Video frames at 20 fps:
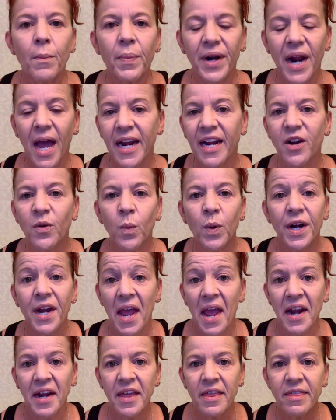but I didn't
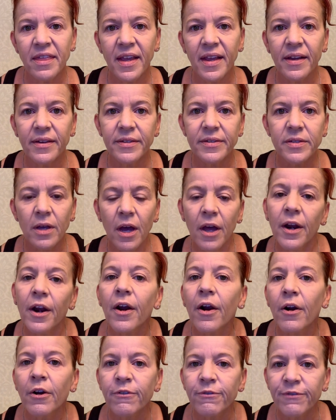want anything else on
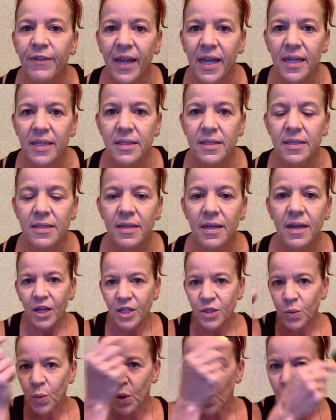our face
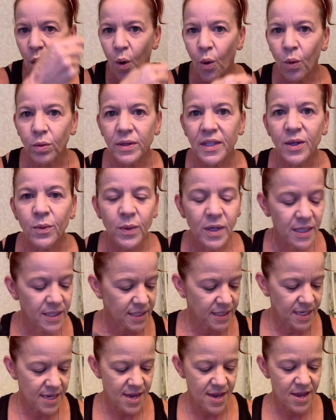because we only wanna
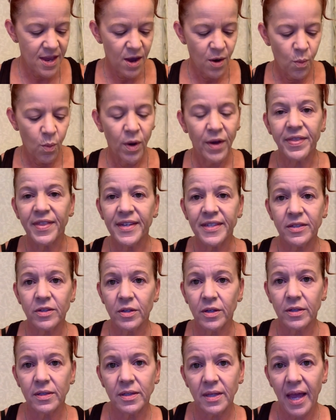see what this
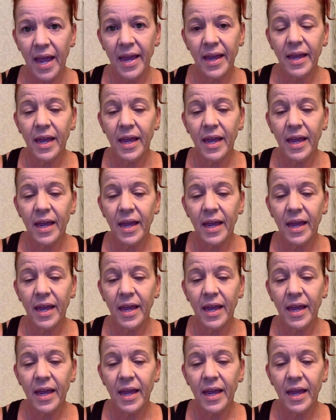looks like.